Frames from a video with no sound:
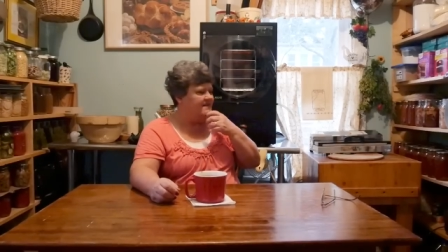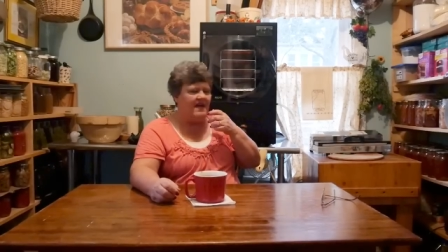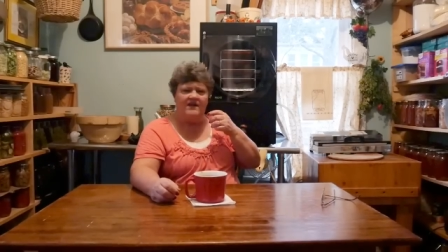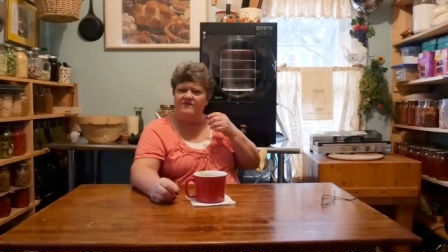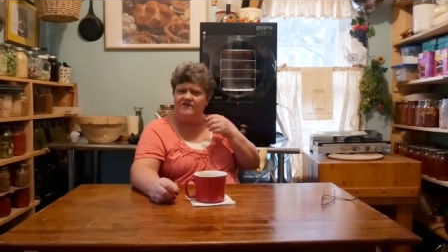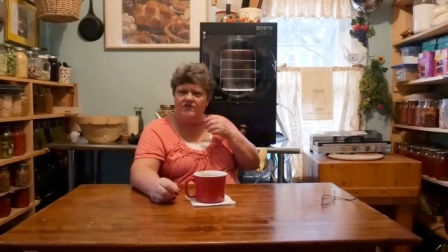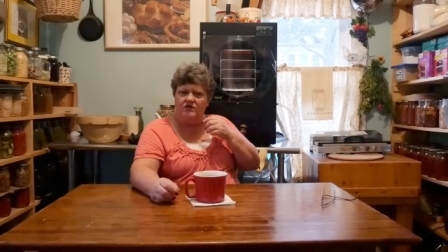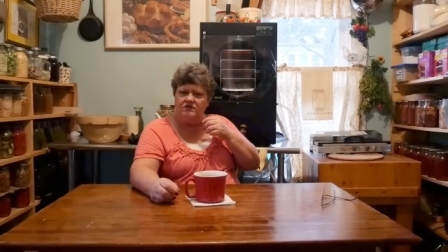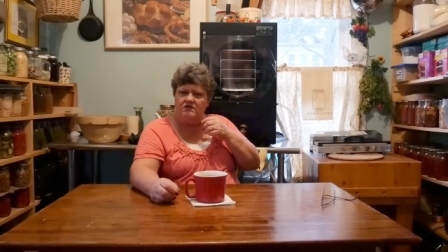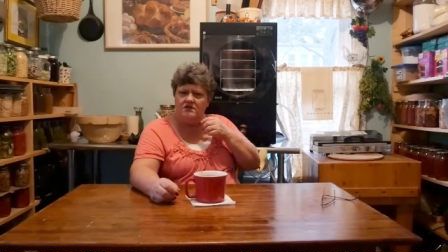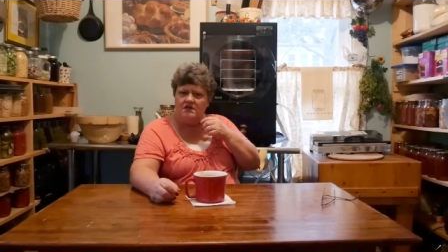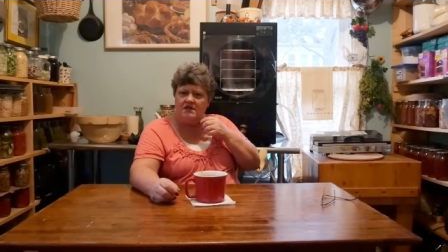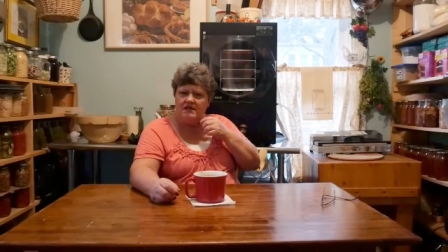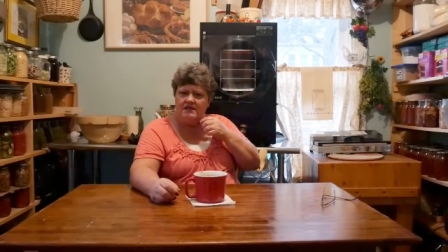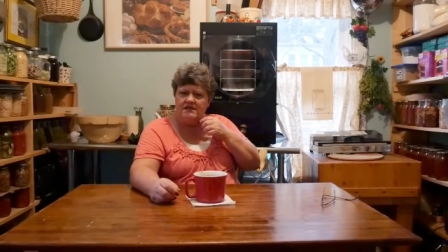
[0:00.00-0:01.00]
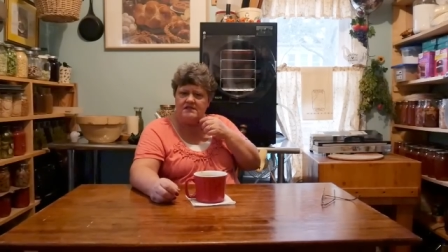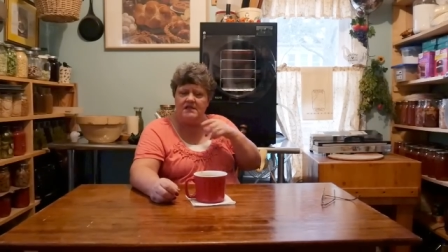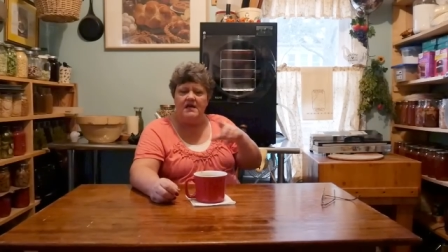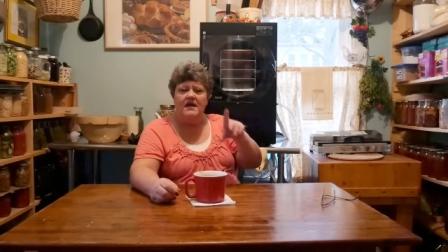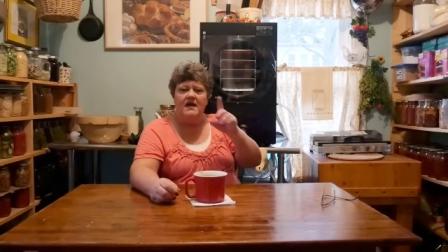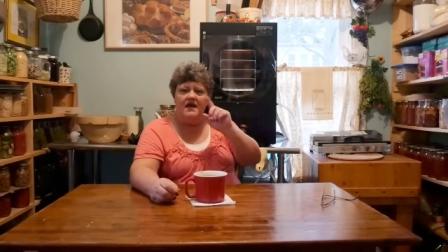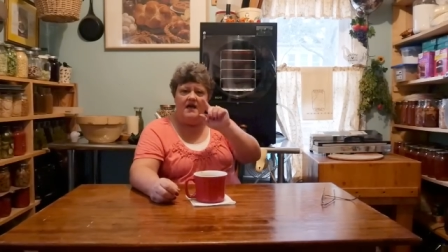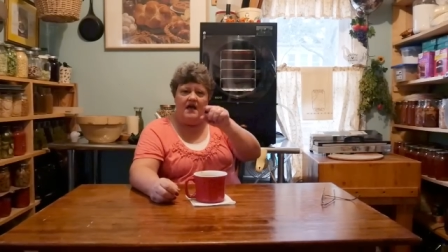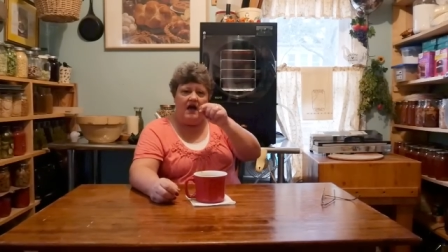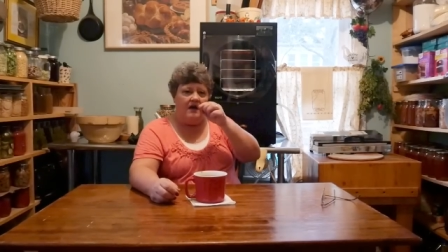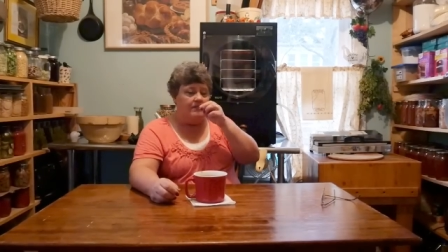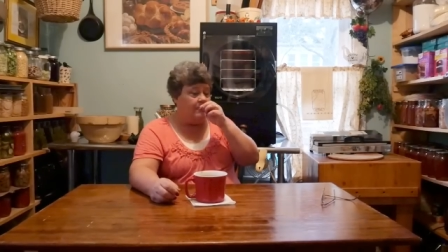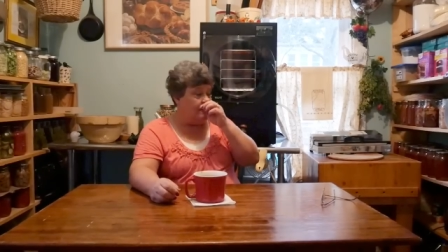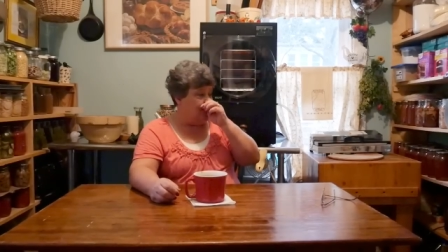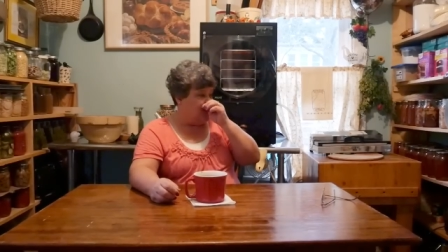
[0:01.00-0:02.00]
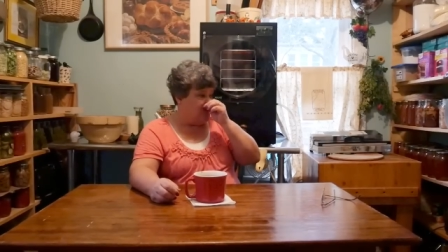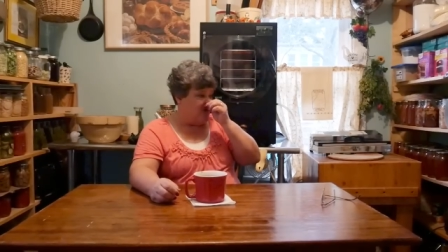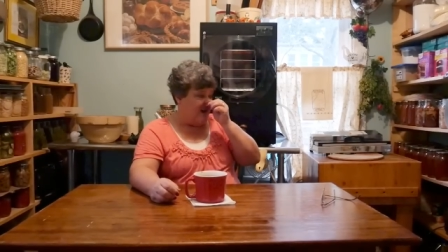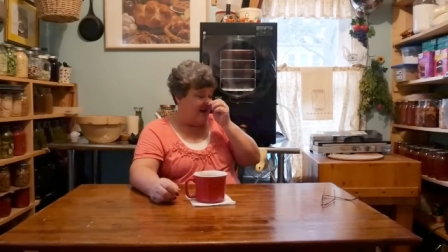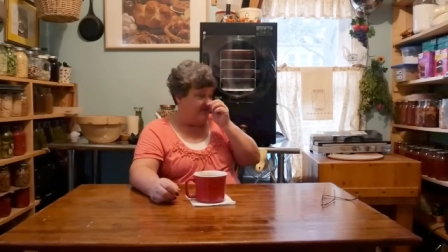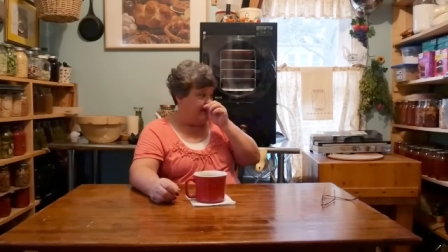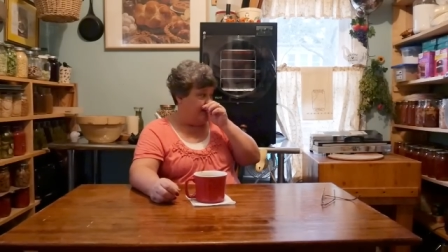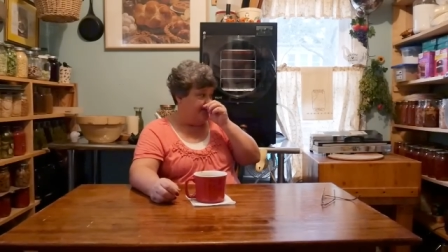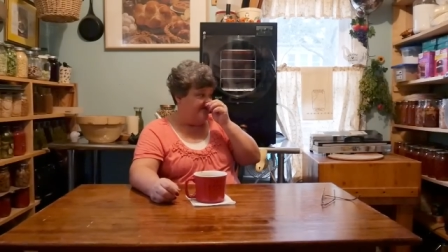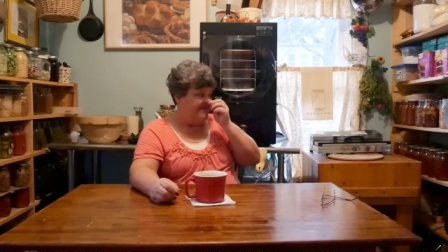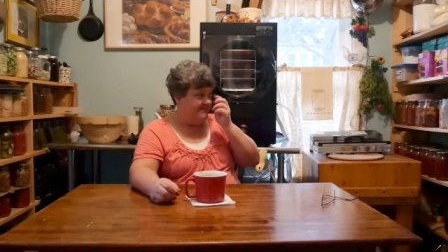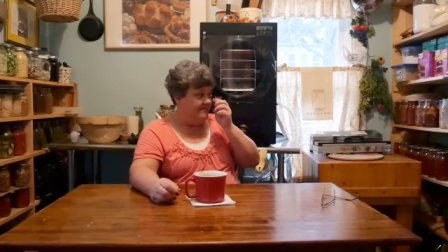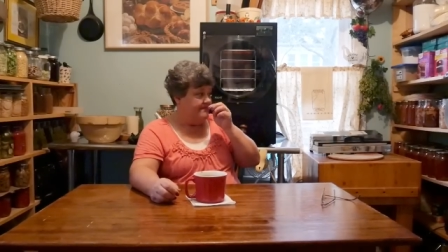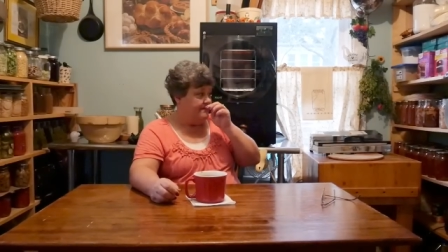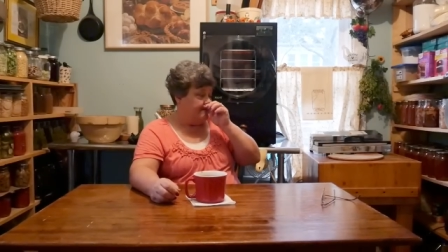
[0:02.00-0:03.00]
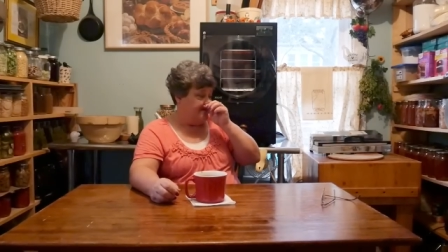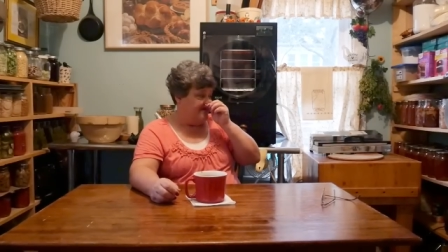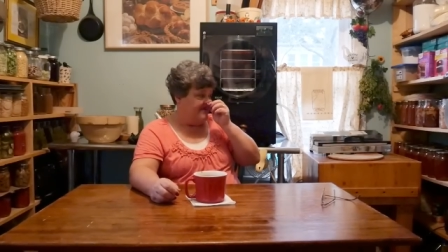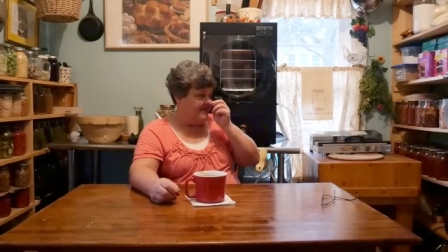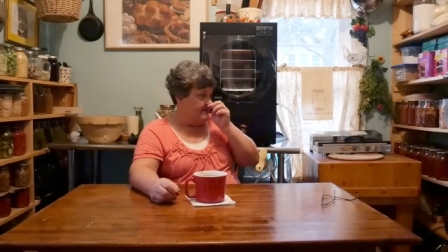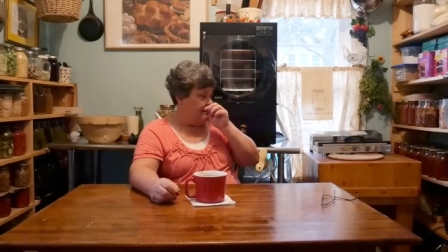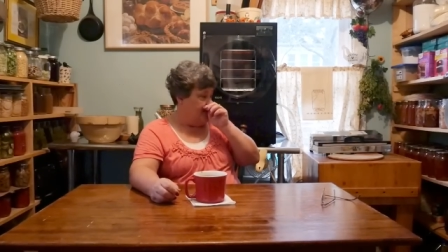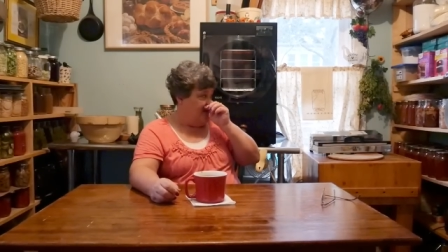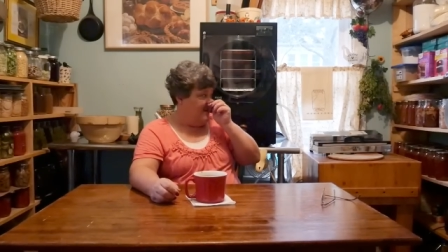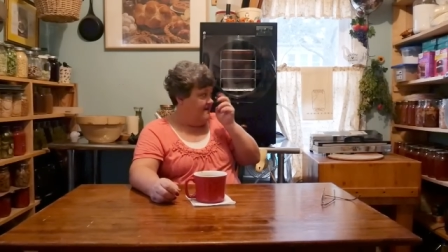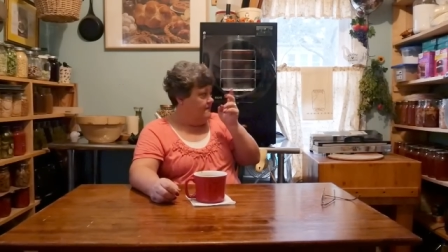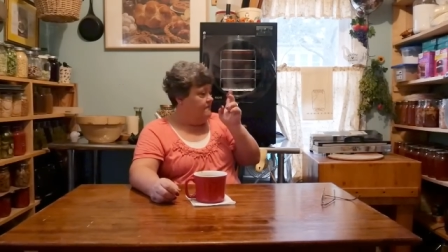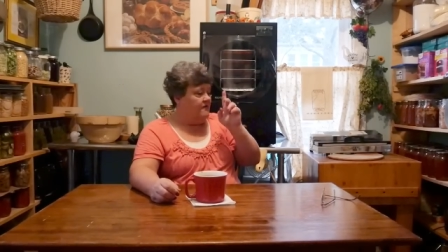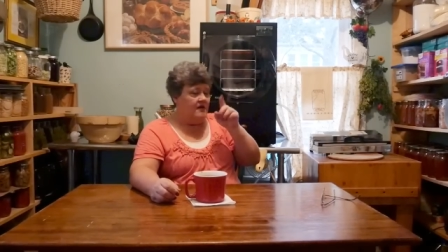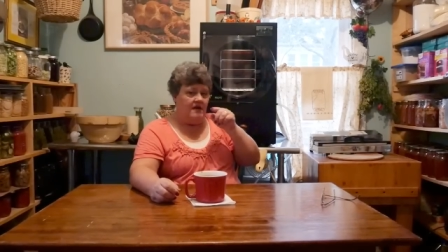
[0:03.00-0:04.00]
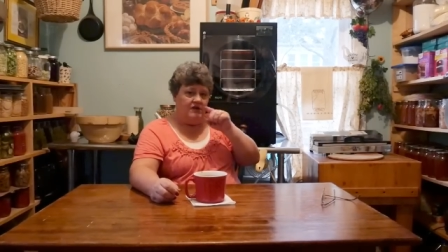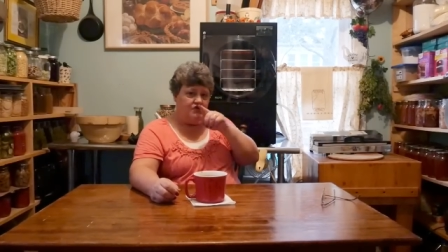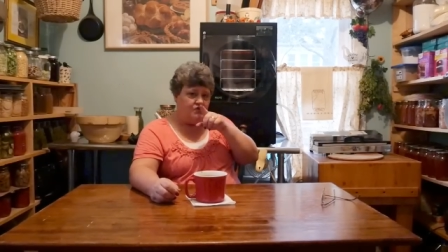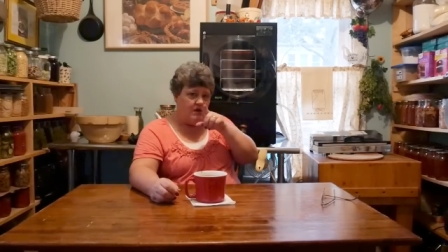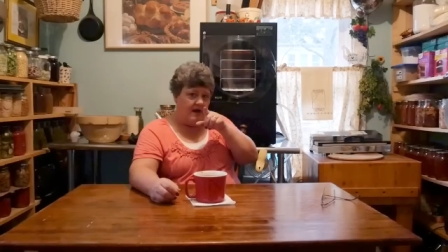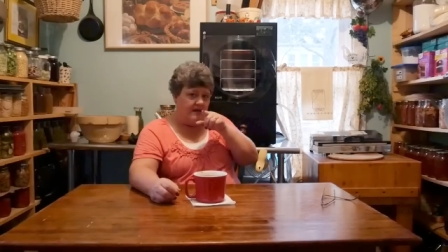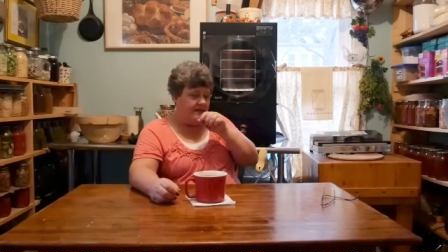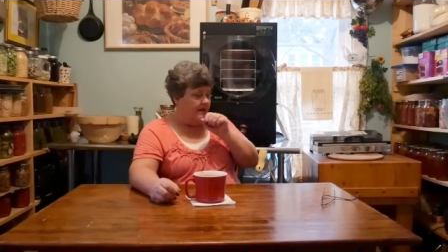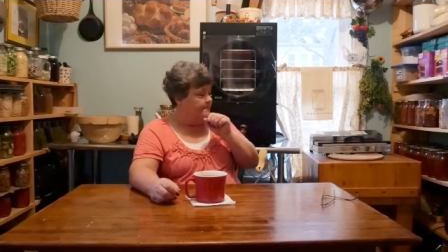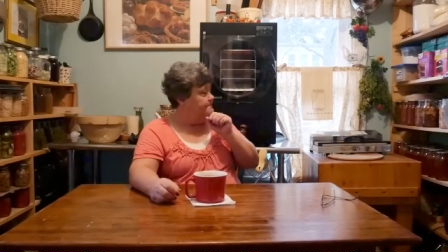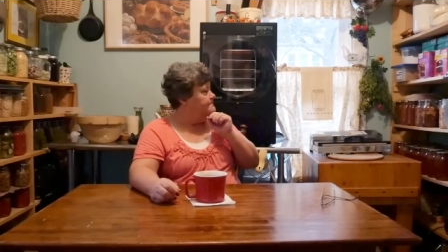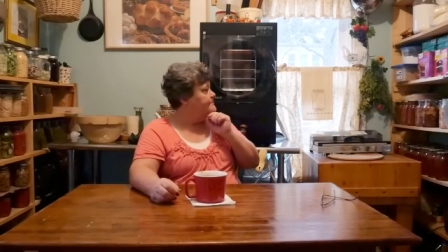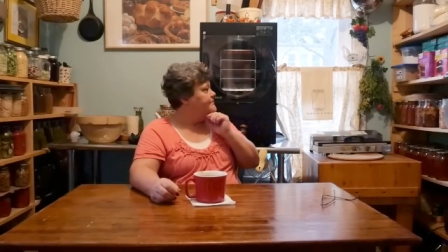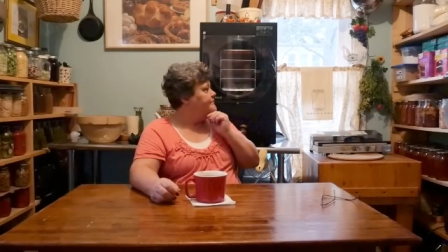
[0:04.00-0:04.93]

date filled cookies. I'm gonna try them. We're gonna try them,